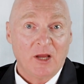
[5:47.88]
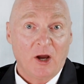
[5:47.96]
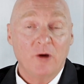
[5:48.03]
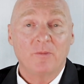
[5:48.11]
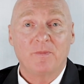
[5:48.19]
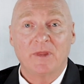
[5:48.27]

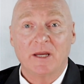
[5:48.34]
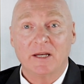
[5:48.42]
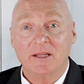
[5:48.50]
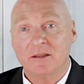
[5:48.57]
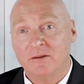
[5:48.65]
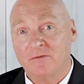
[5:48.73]
Hope
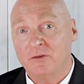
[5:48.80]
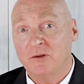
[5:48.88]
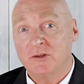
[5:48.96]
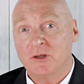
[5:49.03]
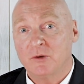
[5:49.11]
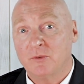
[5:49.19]
that in the
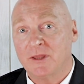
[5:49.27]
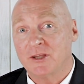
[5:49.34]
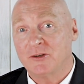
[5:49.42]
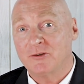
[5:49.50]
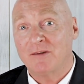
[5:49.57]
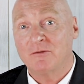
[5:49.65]
future, when
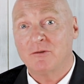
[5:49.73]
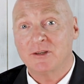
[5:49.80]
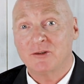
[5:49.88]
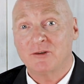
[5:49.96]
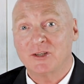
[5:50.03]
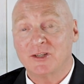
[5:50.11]
the travel
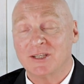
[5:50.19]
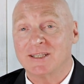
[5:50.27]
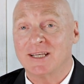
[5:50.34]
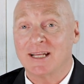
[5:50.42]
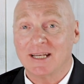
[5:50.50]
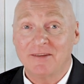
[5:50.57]

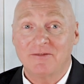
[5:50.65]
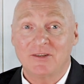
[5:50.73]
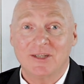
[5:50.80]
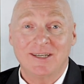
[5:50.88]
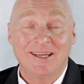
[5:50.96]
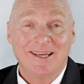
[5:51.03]
restrictions are
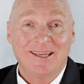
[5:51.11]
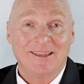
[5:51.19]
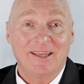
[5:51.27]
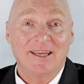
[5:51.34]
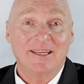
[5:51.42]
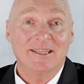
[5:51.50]
lifted,
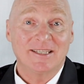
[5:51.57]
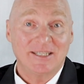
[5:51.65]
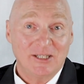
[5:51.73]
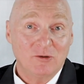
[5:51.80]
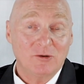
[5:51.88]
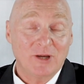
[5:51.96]
they can
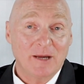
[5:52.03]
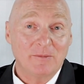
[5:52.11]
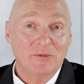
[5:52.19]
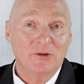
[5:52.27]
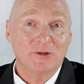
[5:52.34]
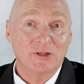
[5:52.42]
still
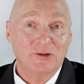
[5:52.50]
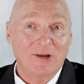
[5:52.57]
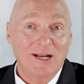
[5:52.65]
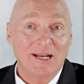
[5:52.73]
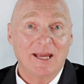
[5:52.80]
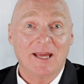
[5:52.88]
come to
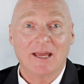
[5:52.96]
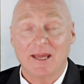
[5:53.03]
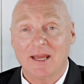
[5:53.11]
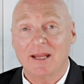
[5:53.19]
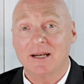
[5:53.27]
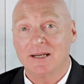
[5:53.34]
Australia
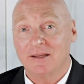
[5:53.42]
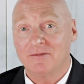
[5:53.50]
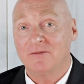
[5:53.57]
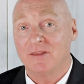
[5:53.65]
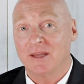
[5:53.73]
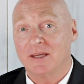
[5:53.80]
and
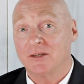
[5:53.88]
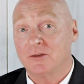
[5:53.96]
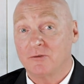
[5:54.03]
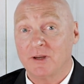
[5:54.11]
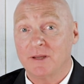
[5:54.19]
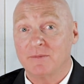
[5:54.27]
live their
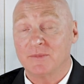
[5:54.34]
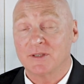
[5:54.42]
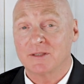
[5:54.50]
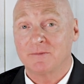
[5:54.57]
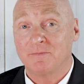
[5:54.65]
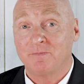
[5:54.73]

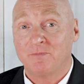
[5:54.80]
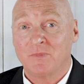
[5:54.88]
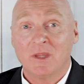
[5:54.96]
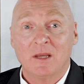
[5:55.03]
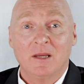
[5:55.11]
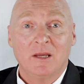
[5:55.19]
dreams.
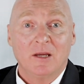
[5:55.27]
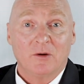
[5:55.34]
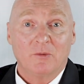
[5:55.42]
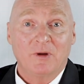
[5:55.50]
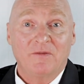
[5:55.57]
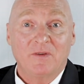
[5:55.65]

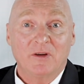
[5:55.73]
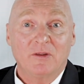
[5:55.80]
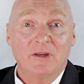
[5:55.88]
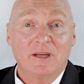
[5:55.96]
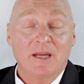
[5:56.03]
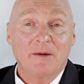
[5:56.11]
We feel
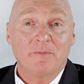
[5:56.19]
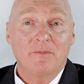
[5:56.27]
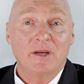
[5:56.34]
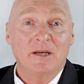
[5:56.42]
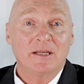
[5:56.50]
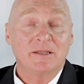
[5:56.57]
the
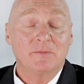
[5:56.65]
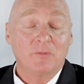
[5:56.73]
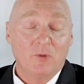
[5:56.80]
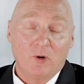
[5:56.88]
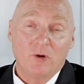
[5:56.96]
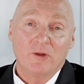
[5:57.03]
government is
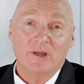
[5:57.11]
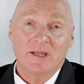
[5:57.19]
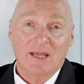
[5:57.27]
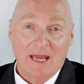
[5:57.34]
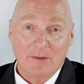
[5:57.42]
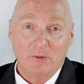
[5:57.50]
more
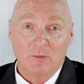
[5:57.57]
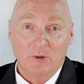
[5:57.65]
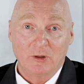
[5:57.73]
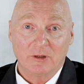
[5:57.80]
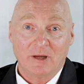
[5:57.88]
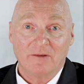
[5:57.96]
than
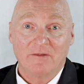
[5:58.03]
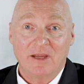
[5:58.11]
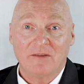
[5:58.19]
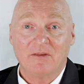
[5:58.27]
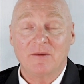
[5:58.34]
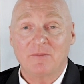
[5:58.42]
capable of
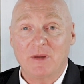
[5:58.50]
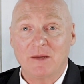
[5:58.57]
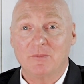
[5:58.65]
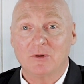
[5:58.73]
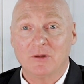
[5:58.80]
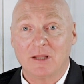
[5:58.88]
giving
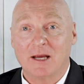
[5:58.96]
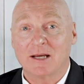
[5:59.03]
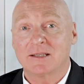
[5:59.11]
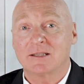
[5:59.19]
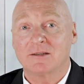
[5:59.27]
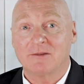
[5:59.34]
people
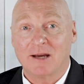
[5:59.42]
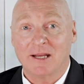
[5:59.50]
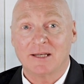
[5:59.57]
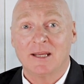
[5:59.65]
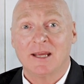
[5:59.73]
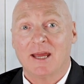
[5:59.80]
like
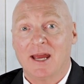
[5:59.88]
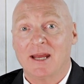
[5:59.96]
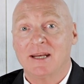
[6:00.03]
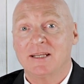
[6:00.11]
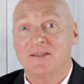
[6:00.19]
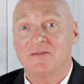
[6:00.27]
Sarat
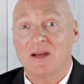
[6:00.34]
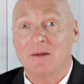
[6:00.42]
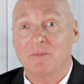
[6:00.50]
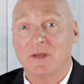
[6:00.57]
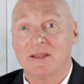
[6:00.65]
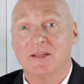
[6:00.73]
and his
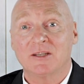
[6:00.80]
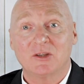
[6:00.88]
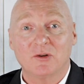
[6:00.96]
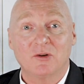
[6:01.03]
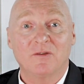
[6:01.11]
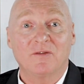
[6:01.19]
family the
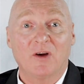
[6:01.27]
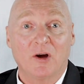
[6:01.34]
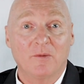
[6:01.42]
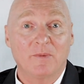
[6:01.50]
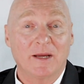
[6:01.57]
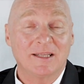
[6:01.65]
sort of
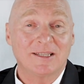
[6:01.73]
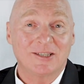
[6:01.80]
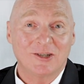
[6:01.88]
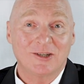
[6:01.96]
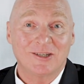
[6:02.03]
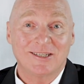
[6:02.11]
hope and
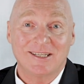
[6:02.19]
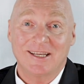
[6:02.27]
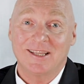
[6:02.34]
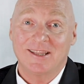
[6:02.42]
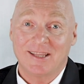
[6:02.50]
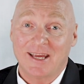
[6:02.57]

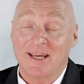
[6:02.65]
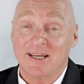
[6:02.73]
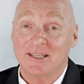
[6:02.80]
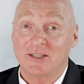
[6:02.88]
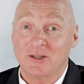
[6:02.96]
certainty they are